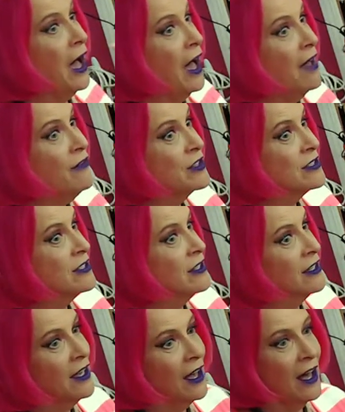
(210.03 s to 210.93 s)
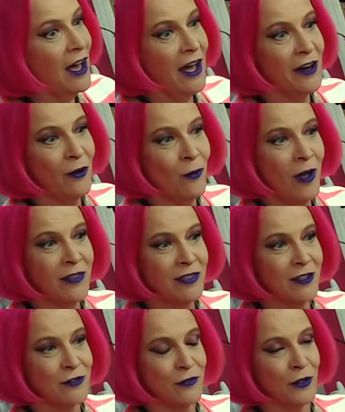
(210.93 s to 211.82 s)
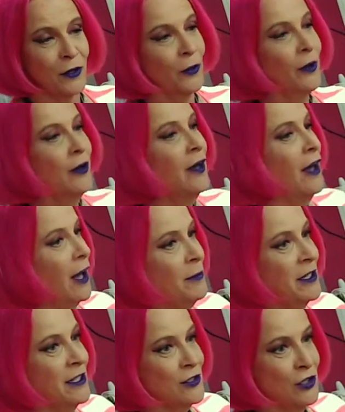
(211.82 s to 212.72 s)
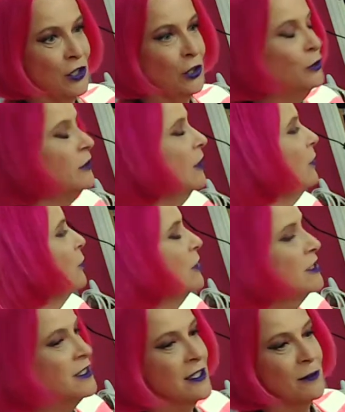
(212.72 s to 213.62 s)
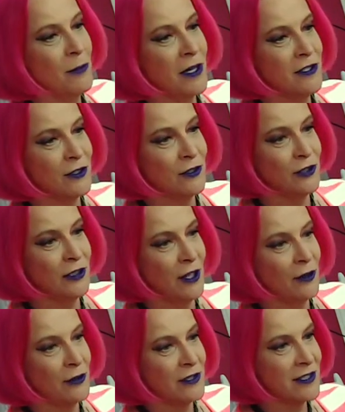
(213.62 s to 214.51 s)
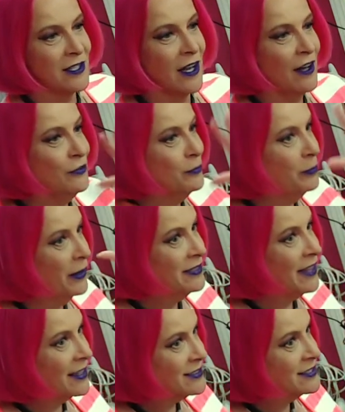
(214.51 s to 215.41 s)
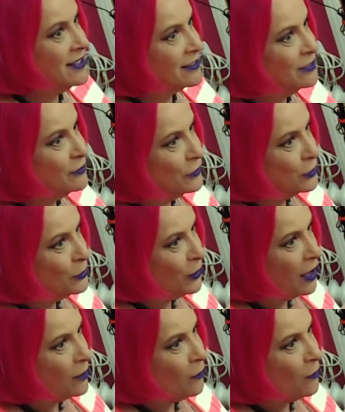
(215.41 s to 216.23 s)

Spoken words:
Obviously, I don't want this view. I mean, it's cute that you can see my studio and stuff, but that's not the view I